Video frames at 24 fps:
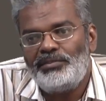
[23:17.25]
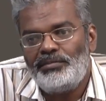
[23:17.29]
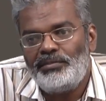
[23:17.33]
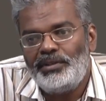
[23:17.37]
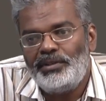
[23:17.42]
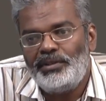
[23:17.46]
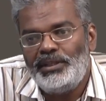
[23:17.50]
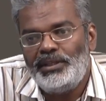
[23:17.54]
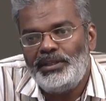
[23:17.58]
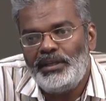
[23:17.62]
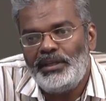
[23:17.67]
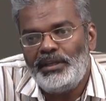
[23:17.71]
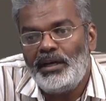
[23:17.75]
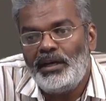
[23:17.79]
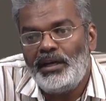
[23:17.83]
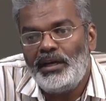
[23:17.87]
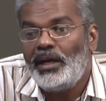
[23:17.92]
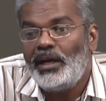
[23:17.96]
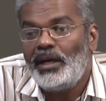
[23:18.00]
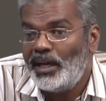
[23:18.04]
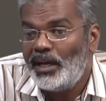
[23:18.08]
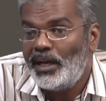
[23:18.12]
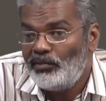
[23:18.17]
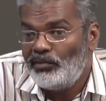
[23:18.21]
India
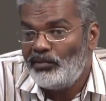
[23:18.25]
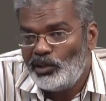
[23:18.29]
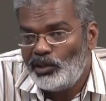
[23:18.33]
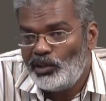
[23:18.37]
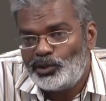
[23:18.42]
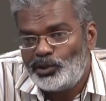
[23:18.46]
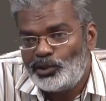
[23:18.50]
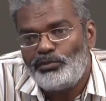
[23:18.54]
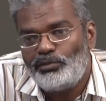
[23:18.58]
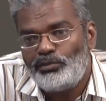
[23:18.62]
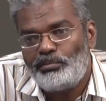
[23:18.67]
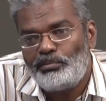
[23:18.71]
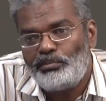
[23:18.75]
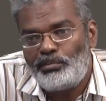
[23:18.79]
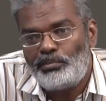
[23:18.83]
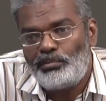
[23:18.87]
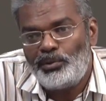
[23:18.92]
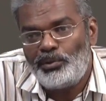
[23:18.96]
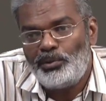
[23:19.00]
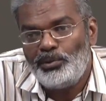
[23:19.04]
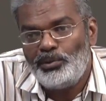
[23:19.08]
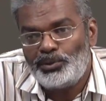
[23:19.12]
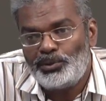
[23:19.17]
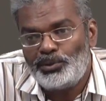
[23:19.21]
have also
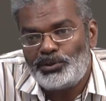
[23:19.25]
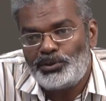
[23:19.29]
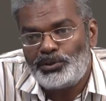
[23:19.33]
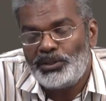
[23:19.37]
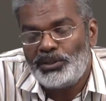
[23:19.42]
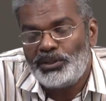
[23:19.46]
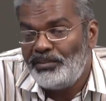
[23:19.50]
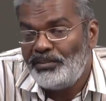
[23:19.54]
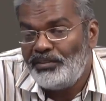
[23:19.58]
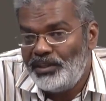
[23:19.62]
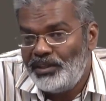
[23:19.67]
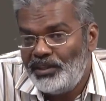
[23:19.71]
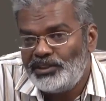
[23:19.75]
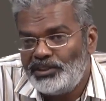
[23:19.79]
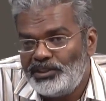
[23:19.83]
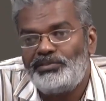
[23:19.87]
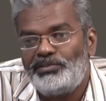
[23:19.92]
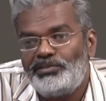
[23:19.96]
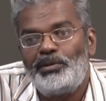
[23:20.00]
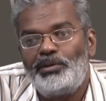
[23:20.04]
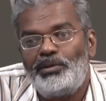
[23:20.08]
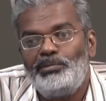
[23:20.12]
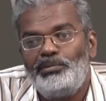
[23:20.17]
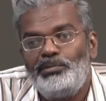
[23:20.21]
produced evidence
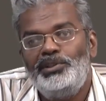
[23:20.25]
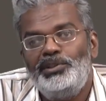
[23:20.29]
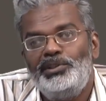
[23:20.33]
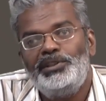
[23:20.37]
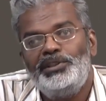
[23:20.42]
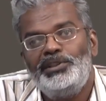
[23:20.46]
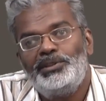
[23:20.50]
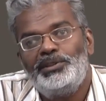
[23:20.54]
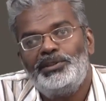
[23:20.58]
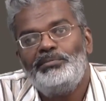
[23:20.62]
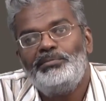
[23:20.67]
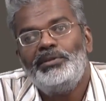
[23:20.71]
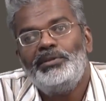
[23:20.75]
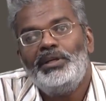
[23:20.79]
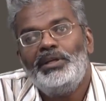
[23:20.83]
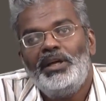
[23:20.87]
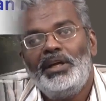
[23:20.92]
for Buddhism.